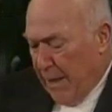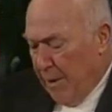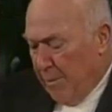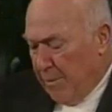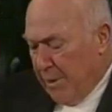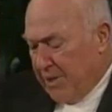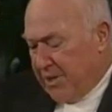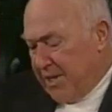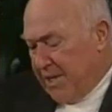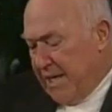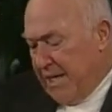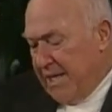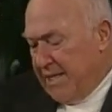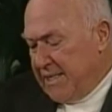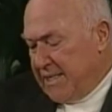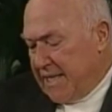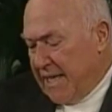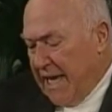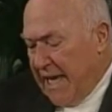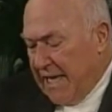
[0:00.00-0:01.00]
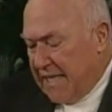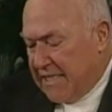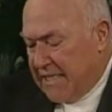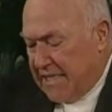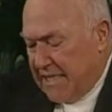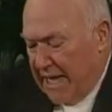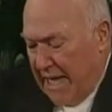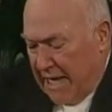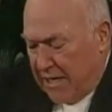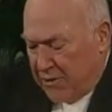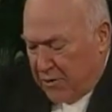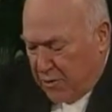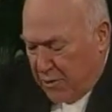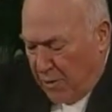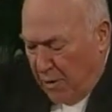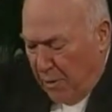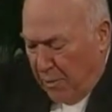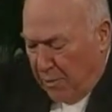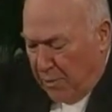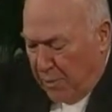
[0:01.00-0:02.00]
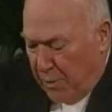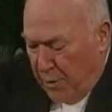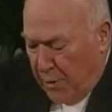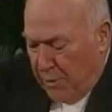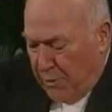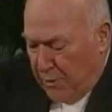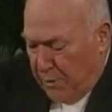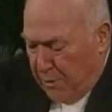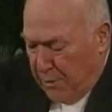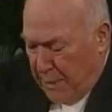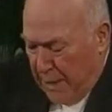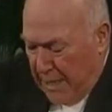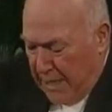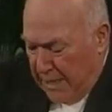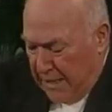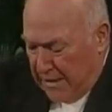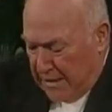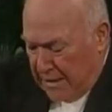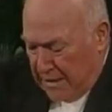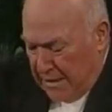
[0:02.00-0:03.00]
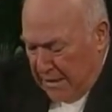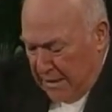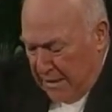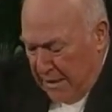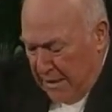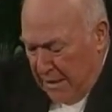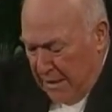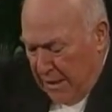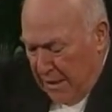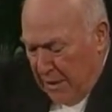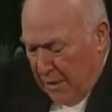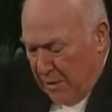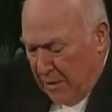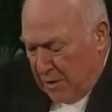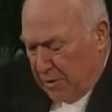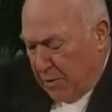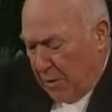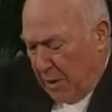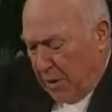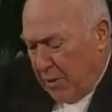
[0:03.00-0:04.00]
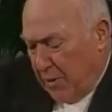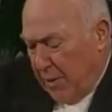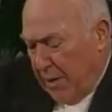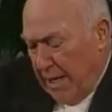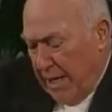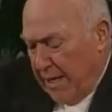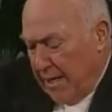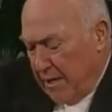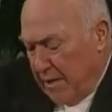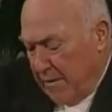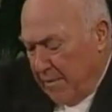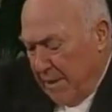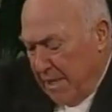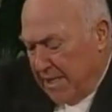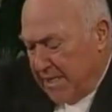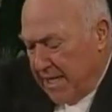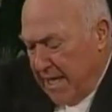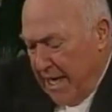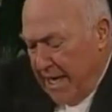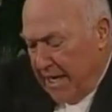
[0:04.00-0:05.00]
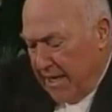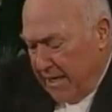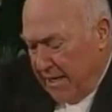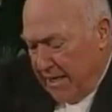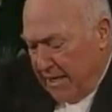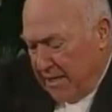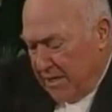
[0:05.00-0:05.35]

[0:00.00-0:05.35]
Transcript: But these, as natural brute beasts, which were created to be taken and